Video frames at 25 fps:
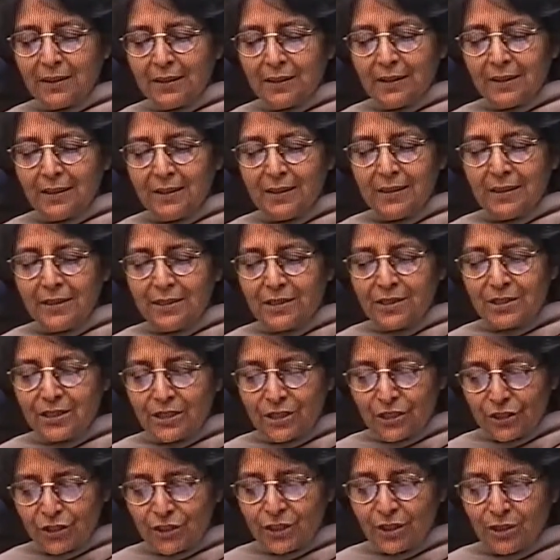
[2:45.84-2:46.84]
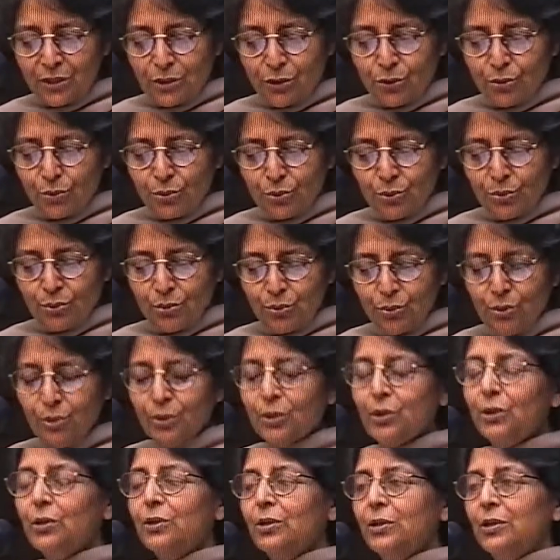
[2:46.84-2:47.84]
The decision to
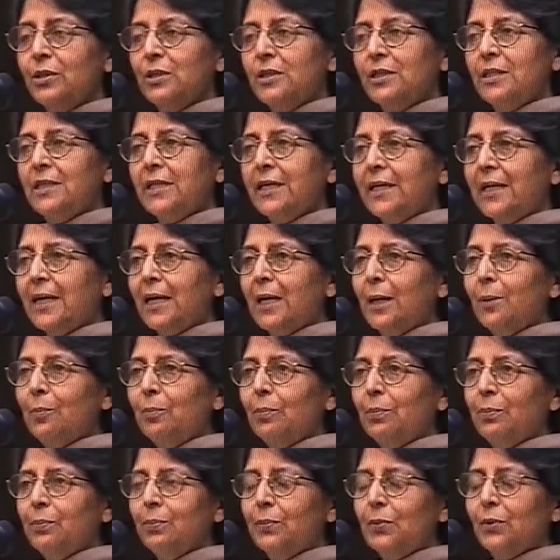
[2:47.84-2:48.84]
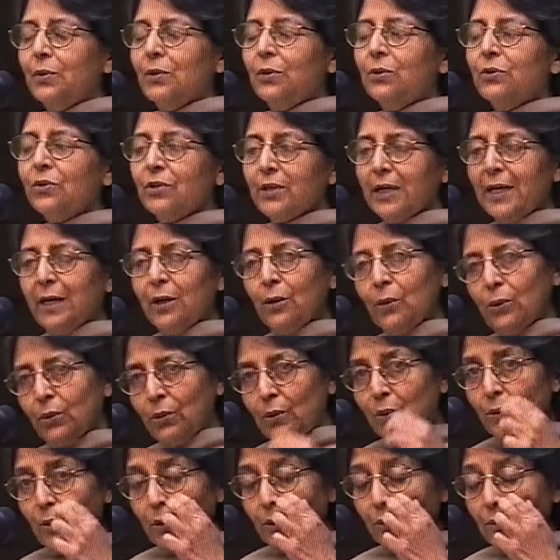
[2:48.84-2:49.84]
take up
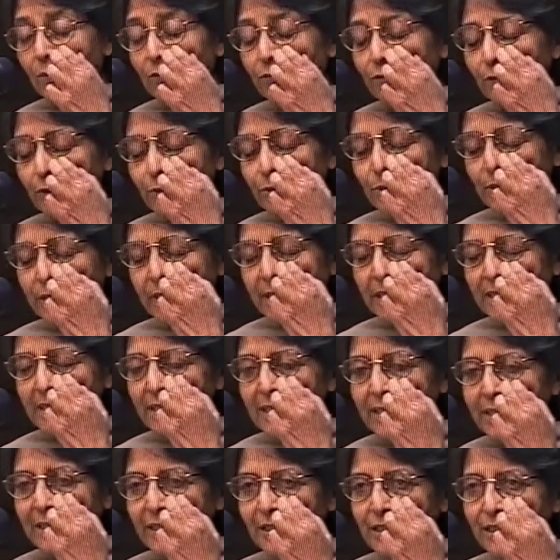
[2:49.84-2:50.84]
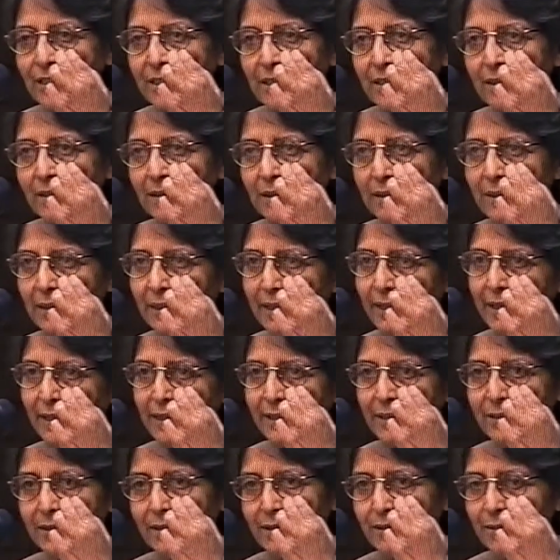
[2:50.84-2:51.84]
Othello for today's lecture
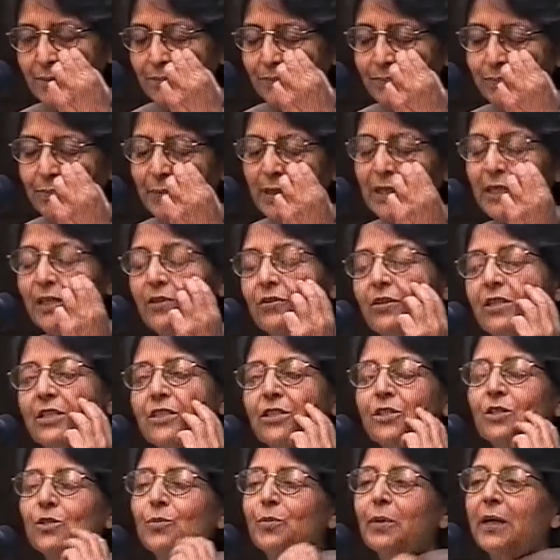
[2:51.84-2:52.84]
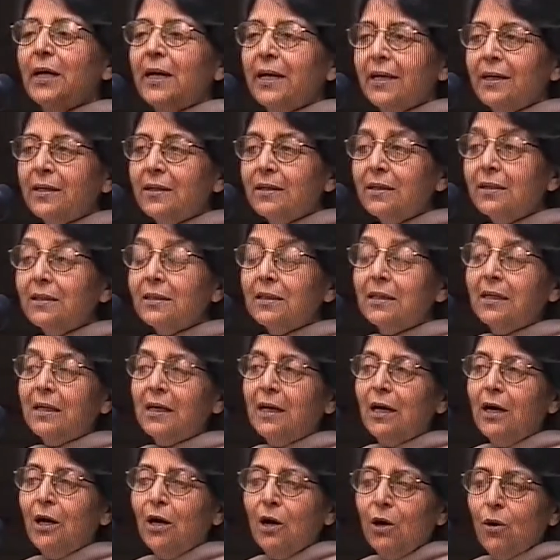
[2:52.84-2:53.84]
has many reasons behind it.
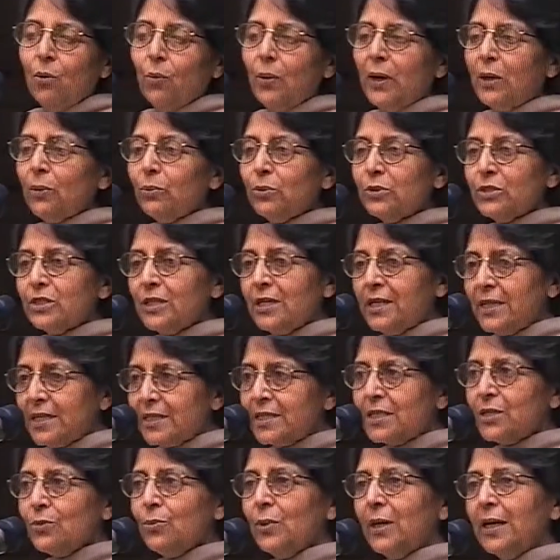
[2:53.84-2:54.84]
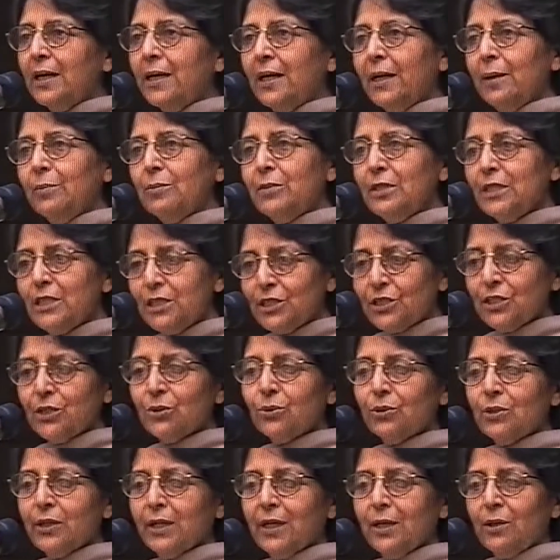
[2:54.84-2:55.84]
One was a lazy one. I'm
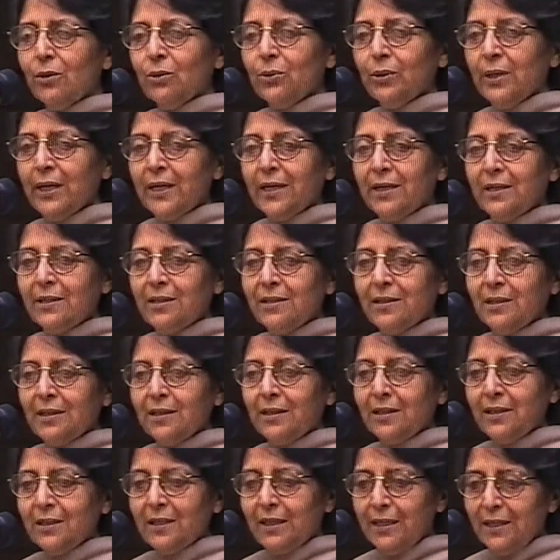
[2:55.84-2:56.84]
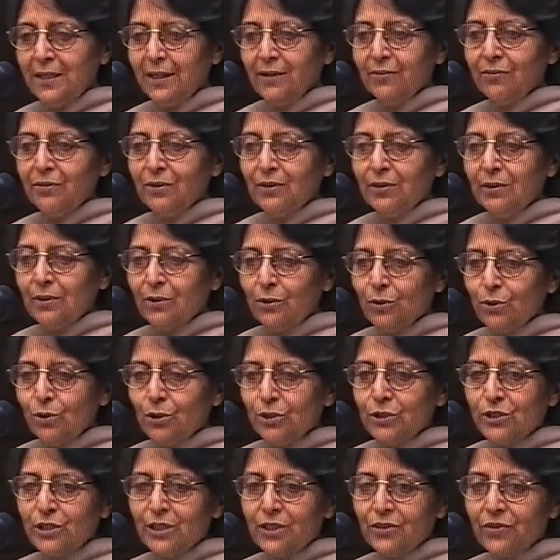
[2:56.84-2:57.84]
teaching Othello in an A-level
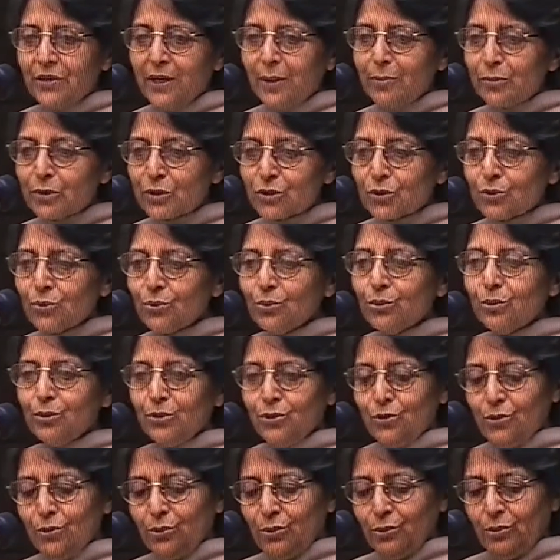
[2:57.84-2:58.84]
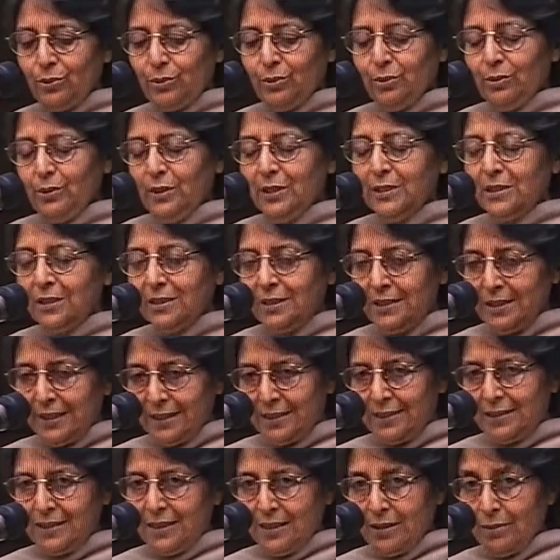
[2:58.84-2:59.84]
course at grammar school, so it's a
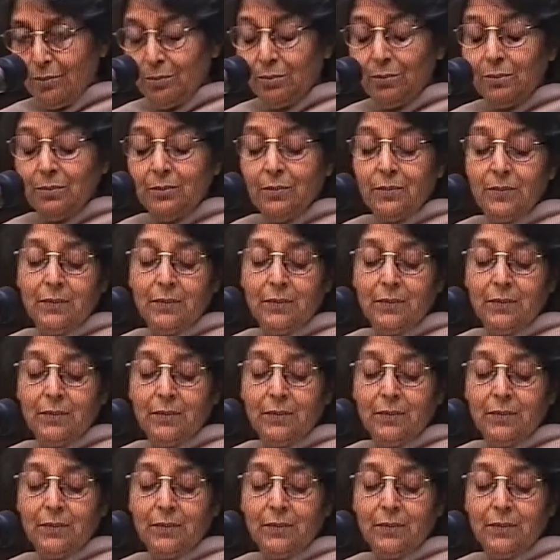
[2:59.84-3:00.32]
text I'm